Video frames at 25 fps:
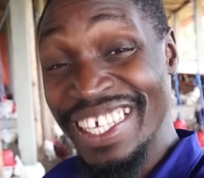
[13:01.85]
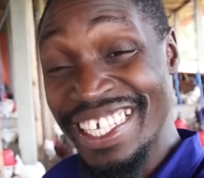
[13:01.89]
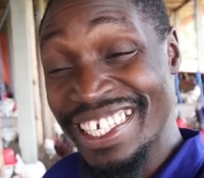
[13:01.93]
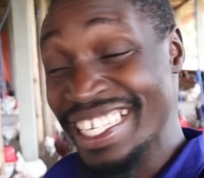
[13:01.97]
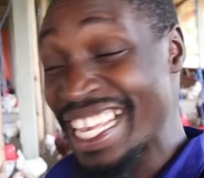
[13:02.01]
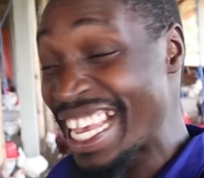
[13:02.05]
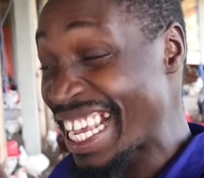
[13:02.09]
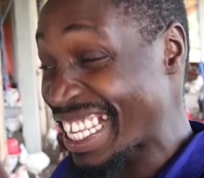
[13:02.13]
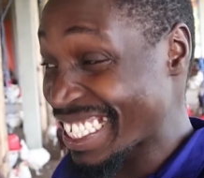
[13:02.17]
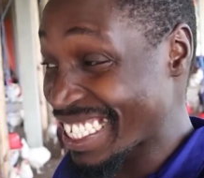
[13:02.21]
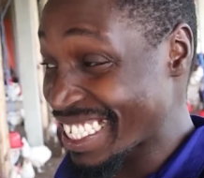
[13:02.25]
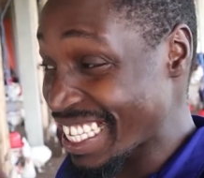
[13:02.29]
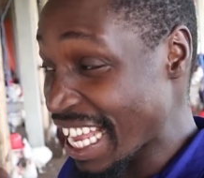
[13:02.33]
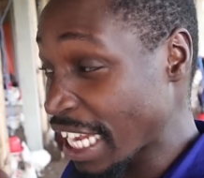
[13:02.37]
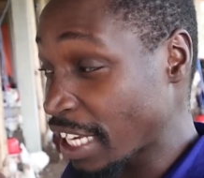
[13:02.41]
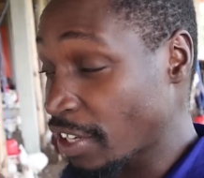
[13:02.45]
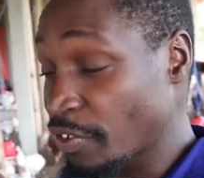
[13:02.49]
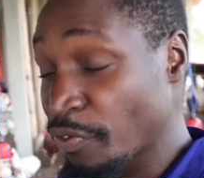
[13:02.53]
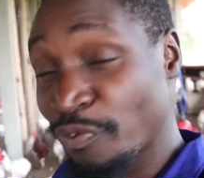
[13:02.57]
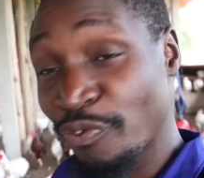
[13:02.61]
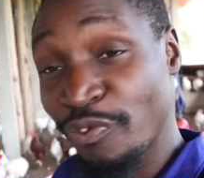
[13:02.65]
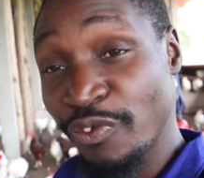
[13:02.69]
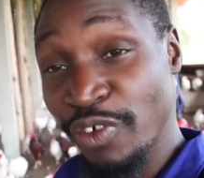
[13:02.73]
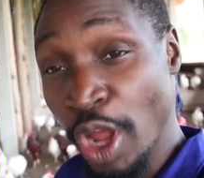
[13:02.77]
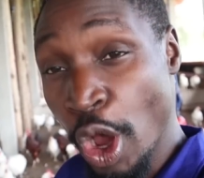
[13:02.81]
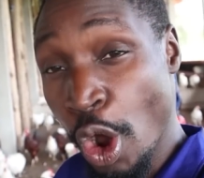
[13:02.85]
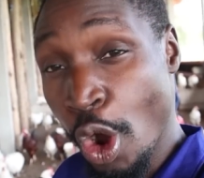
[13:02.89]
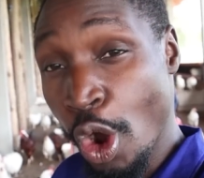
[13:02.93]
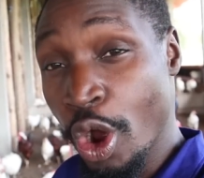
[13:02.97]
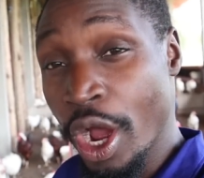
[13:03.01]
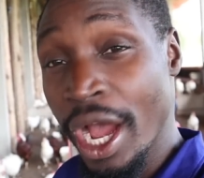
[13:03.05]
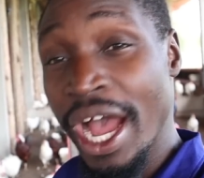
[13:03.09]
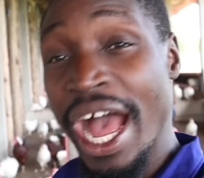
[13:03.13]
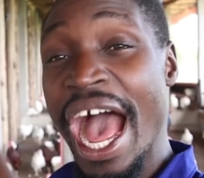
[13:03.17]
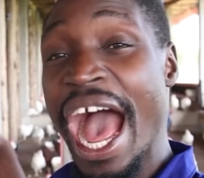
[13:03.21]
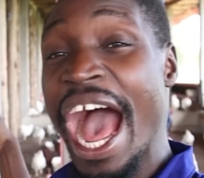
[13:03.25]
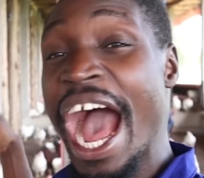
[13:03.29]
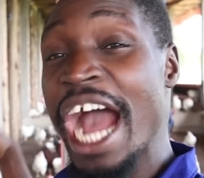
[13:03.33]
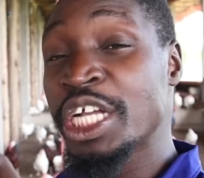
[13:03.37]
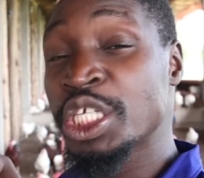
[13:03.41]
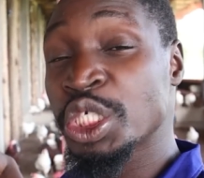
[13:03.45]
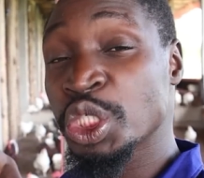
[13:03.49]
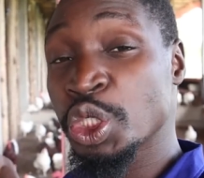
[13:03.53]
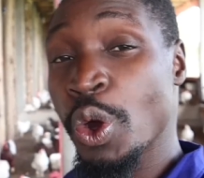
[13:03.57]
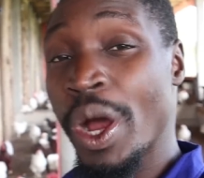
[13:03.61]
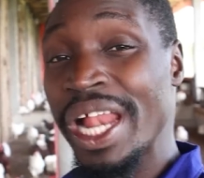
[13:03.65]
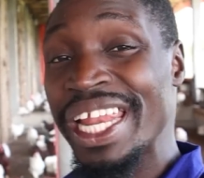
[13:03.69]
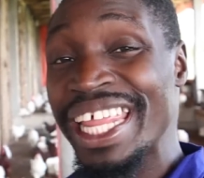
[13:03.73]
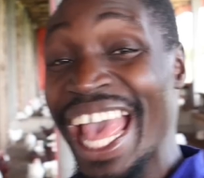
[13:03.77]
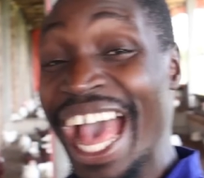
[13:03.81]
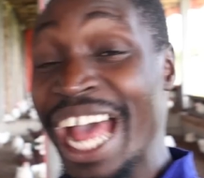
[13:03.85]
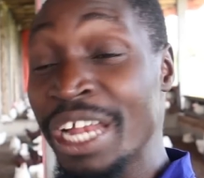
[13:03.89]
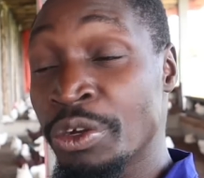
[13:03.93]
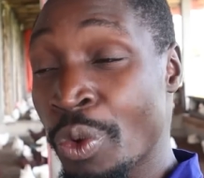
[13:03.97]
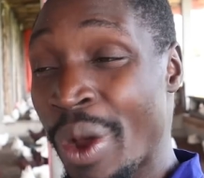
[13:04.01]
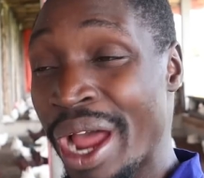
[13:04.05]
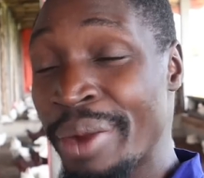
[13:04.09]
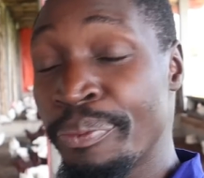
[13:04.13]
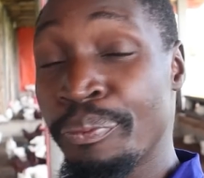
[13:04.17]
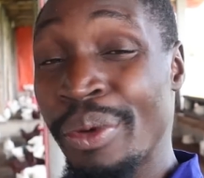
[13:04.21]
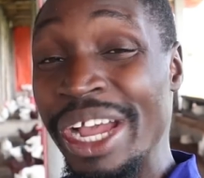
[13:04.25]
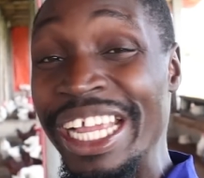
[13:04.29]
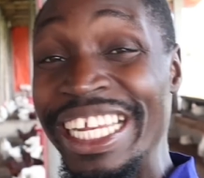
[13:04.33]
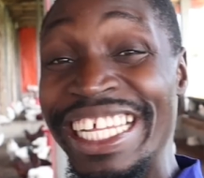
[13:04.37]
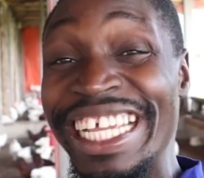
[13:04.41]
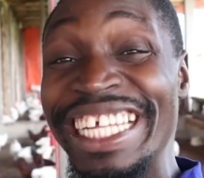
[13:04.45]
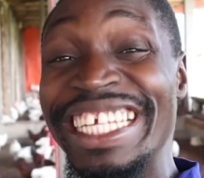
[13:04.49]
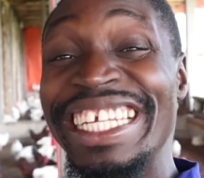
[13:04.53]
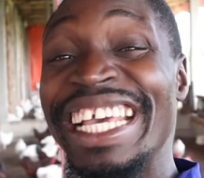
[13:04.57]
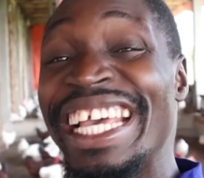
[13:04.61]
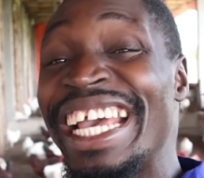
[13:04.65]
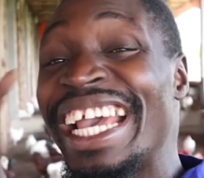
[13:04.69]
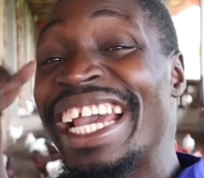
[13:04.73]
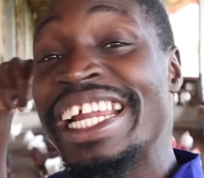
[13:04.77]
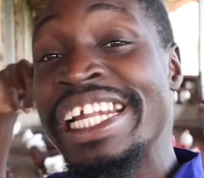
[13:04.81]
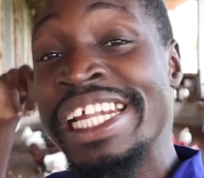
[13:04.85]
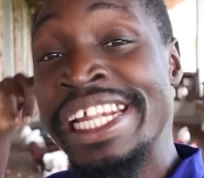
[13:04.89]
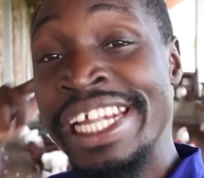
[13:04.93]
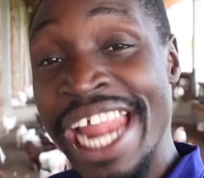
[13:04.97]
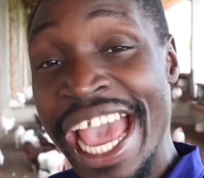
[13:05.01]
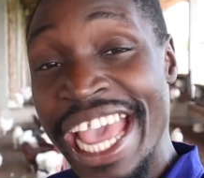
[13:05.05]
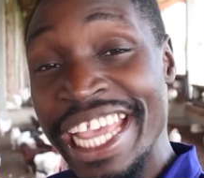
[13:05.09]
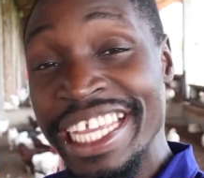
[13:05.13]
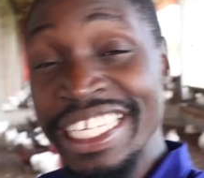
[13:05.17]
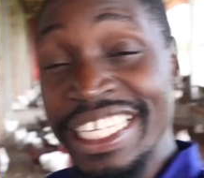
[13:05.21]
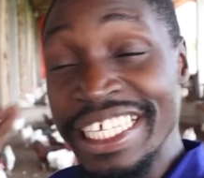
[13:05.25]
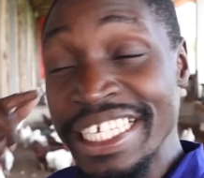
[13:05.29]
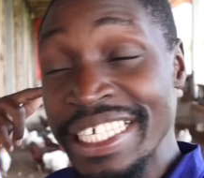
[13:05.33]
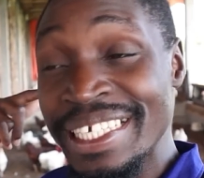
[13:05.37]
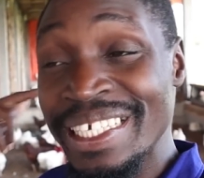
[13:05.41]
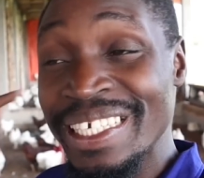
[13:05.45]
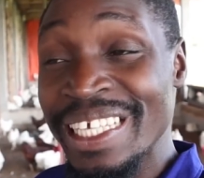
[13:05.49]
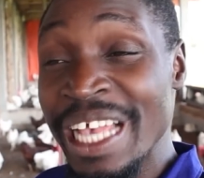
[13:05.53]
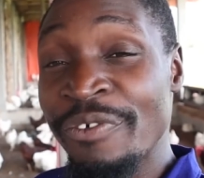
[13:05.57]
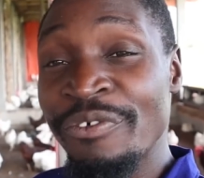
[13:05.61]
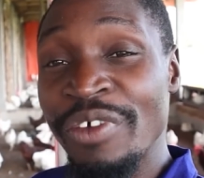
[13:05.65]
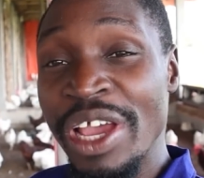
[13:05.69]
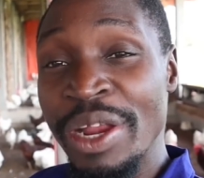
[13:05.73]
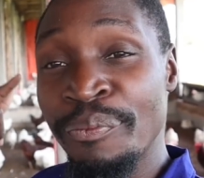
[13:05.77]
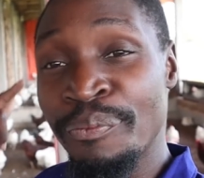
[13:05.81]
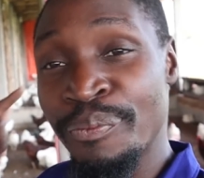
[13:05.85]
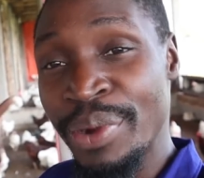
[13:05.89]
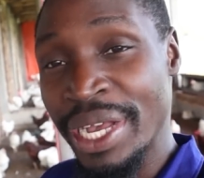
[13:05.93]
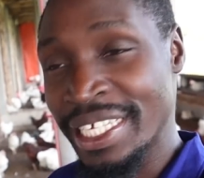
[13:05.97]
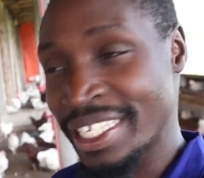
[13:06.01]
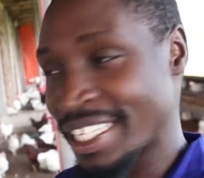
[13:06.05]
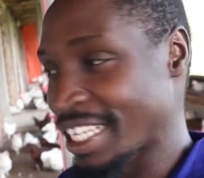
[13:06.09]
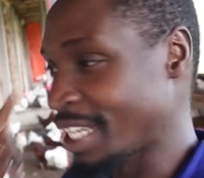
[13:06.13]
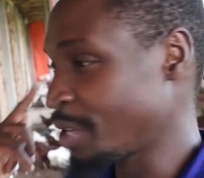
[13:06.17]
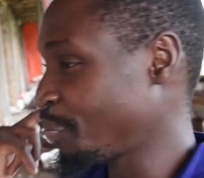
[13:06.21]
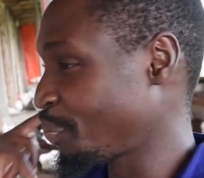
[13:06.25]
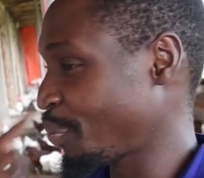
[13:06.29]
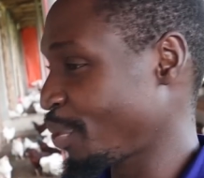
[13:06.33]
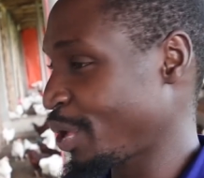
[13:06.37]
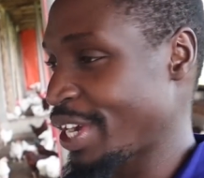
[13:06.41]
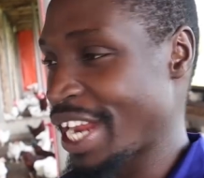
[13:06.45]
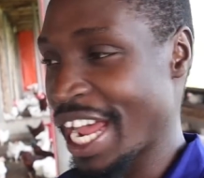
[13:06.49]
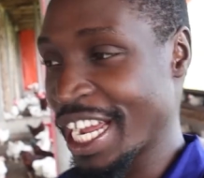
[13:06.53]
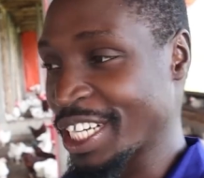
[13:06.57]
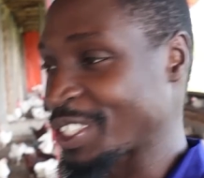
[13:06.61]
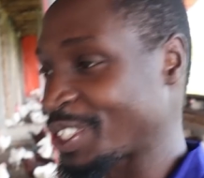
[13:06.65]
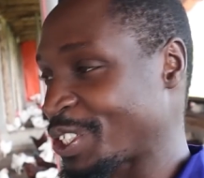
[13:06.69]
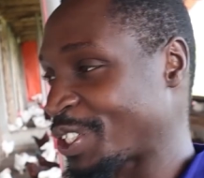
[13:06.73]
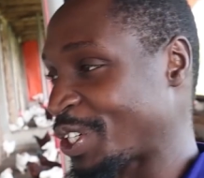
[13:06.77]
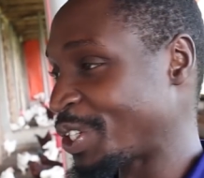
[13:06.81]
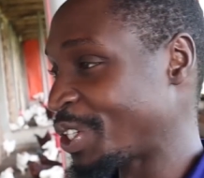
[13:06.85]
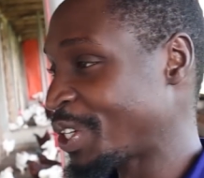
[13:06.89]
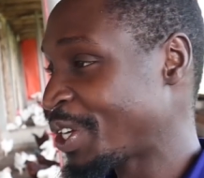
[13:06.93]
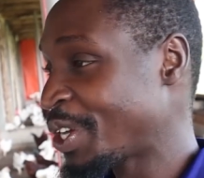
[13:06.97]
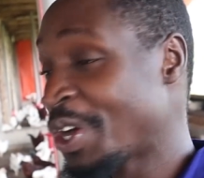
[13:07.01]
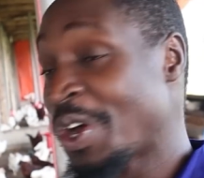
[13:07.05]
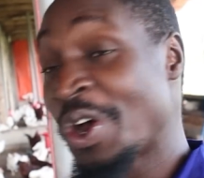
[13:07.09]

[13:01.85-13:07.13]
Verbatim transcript: This exact flock actually at one point hit ninety-seven percent production.